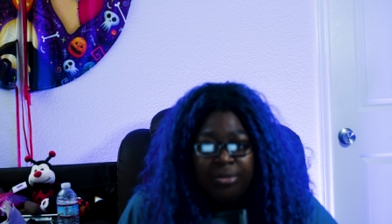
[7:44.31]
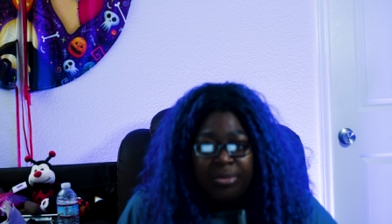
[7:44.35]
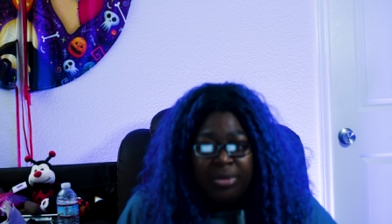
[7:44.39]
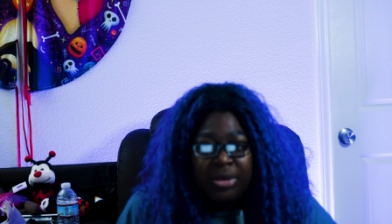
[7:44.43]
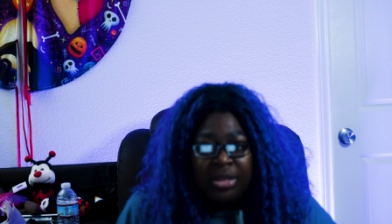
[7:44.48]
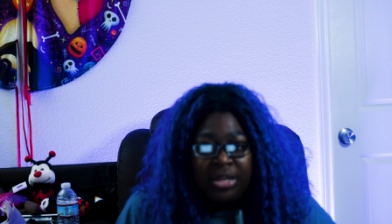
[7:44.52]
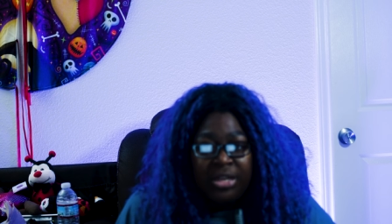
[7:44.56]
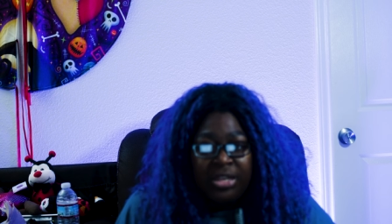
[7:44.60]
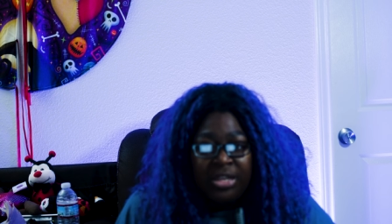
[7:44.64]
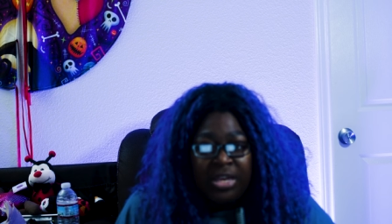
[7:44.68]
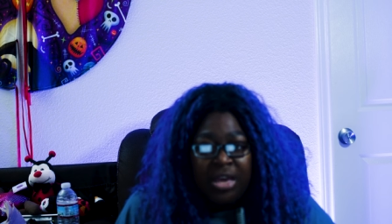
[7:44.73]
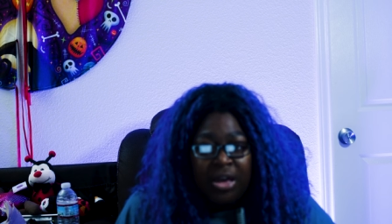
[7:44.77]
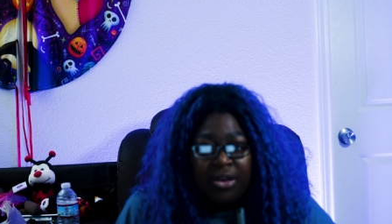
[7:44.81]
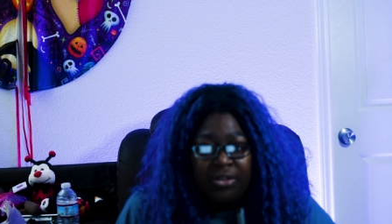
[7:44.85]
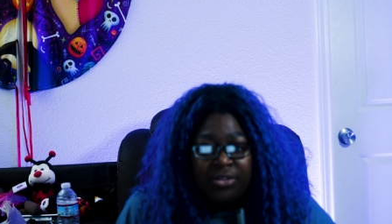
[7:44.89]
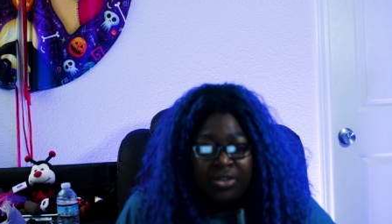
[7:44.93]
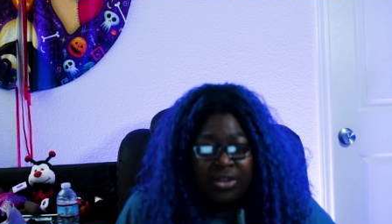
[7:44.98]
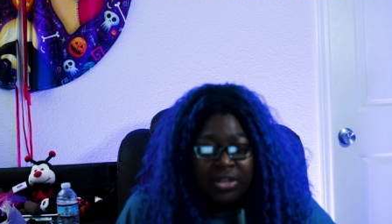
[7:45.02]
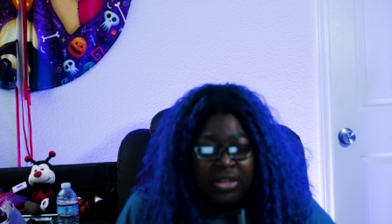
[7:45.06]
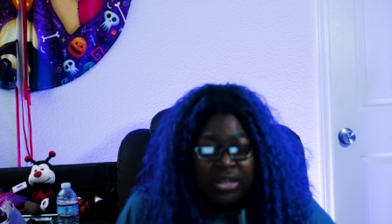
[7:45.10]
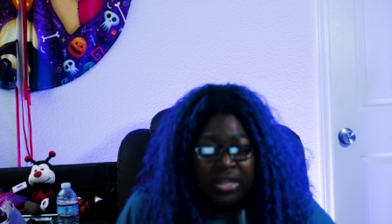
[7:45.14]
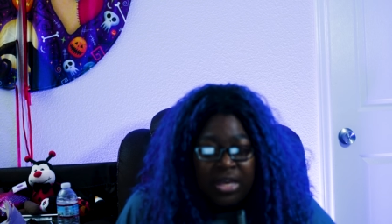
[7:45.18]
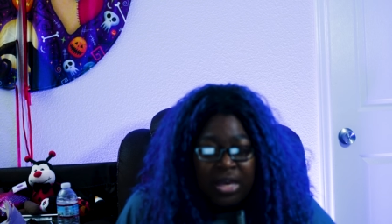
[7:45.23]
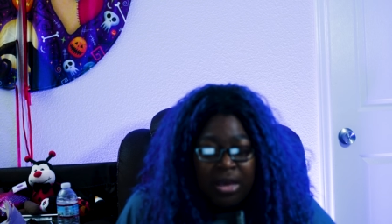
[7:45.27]
yells at
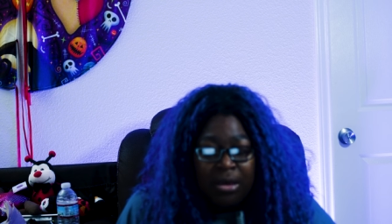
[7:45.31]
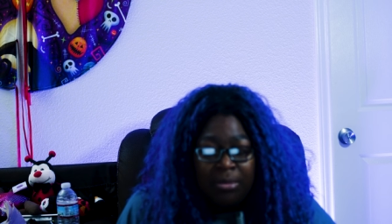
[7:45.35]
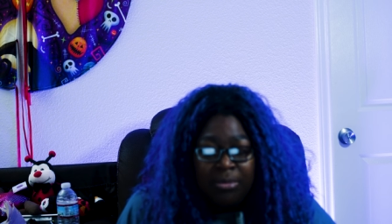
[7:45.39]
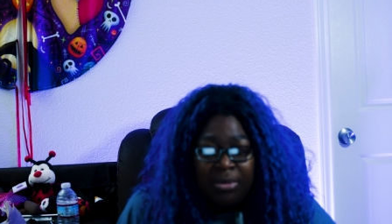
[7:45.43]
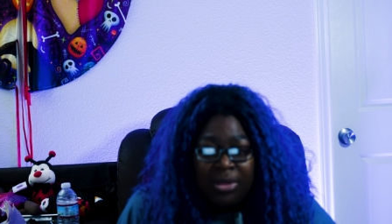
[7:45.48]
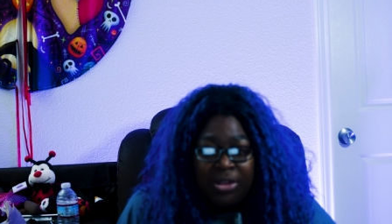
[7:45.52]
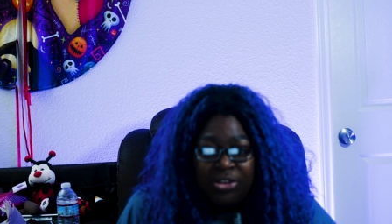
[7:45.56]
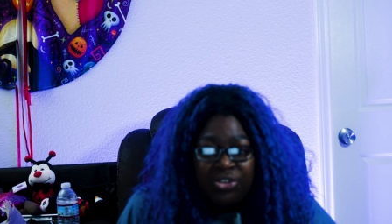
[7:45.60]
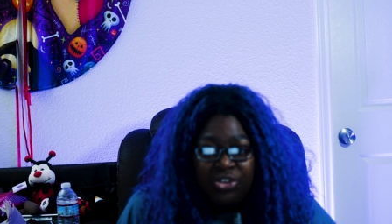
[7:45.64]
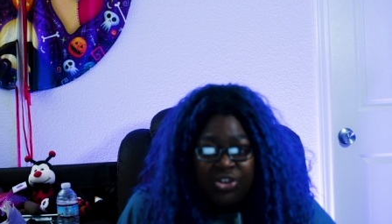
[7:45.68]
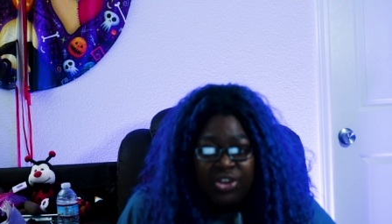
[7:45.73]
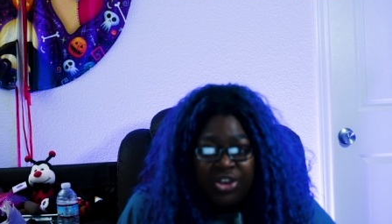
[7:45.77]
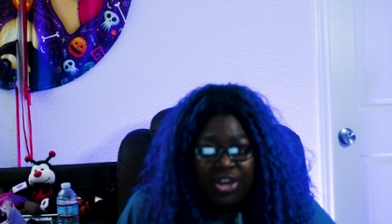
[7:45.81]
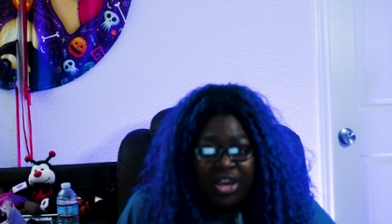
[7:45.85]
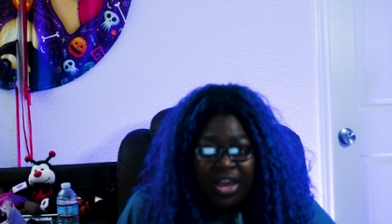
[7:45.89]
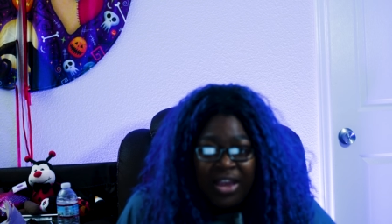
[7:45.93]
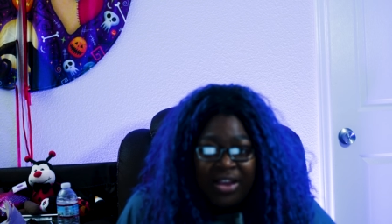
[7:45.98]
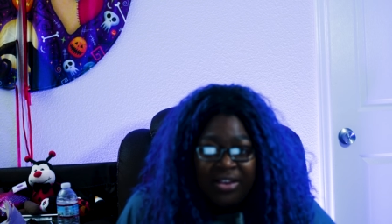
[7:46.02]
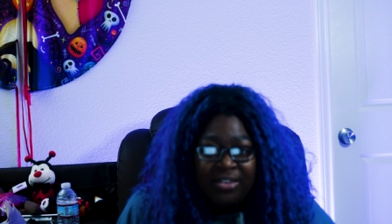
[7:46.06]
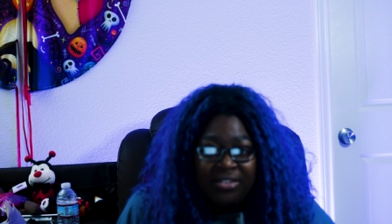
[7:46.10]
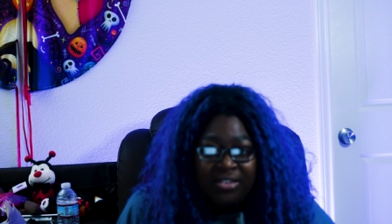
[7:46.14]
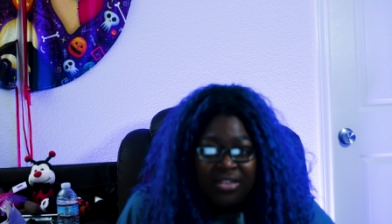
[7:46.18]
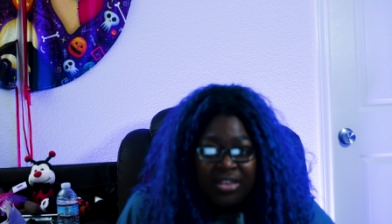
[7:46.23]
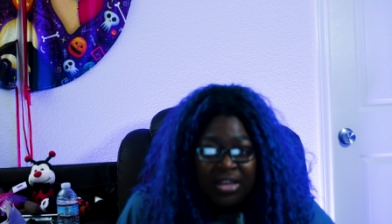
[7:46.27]
them that she hates
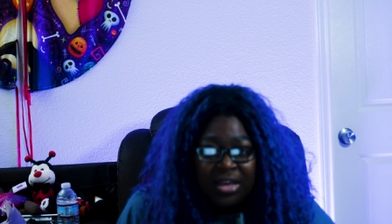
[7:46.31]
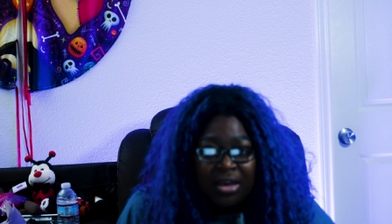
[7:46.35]
them,